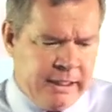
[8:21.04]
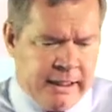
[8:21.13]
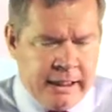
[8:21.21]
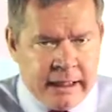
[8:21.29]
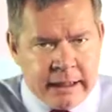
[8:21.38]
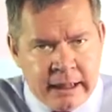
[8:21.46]

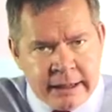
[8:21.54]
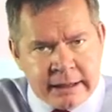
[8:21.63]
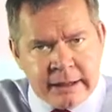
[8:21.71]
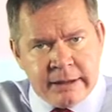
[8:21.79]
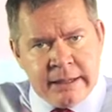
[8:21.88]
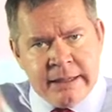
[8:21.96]
and I
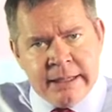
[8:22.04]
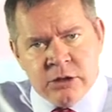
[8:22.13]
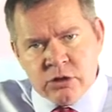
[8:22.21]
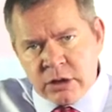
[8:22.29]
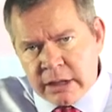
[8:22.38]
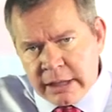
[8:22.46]
can then
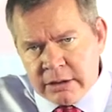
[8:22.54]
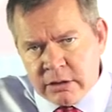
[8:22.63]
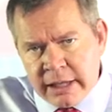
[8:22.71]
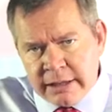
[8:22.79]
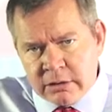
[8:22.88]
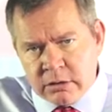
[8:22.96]
integrate
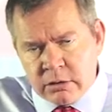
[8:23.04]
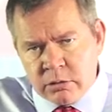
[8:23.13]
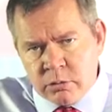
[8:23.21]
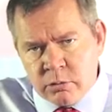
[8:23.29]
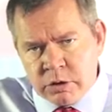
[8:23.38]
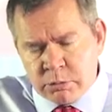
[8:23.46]
that
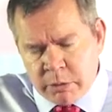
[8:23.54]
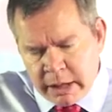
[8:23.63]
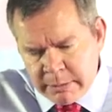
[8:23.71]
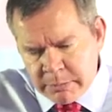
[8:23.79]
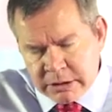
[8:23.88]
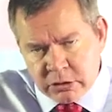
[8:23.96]
with my
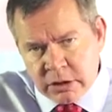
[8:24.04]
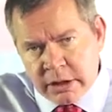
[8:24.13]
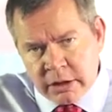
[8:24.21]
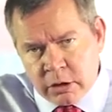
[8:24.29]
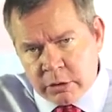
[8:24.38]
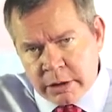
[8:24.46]

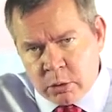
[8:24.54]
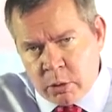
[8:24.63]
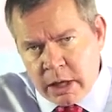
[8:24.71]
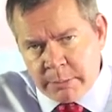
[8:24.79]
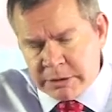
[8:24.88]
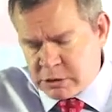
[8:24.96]
material
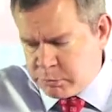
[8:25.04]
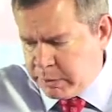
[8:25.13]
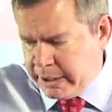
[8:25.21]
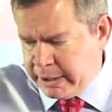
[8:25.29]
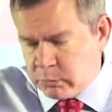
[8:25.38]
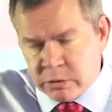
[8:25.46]
requirements
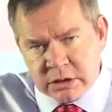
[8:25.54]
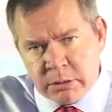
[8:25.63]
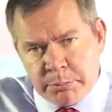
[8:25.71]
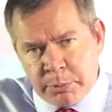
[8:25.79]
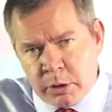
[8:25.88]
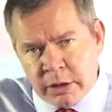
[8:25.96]
plan, with the
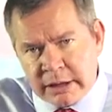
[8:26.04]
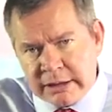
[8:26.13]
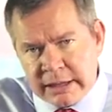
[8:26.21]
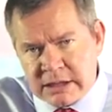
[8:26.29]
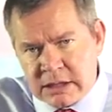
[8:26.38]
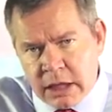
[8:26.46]
product
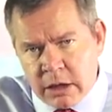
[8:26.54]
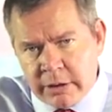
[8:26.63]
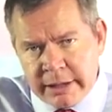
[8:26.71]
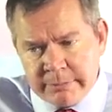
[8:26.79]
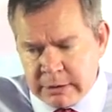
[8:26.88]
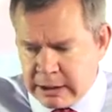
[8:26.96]
that's now
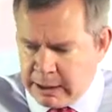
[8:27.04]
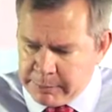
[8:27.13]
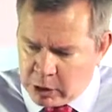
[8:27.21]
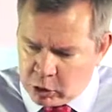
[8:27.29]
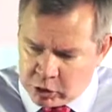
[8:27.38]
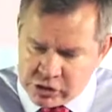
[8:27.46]
going to come
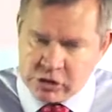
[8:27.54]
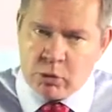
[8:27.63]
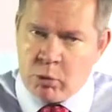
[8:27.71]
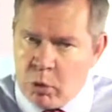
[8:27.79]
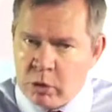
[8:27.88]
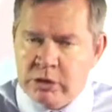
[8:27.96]
across the
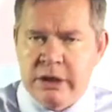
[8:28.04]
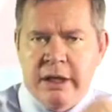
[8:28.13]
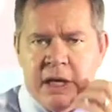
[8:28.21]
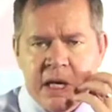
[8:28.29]
water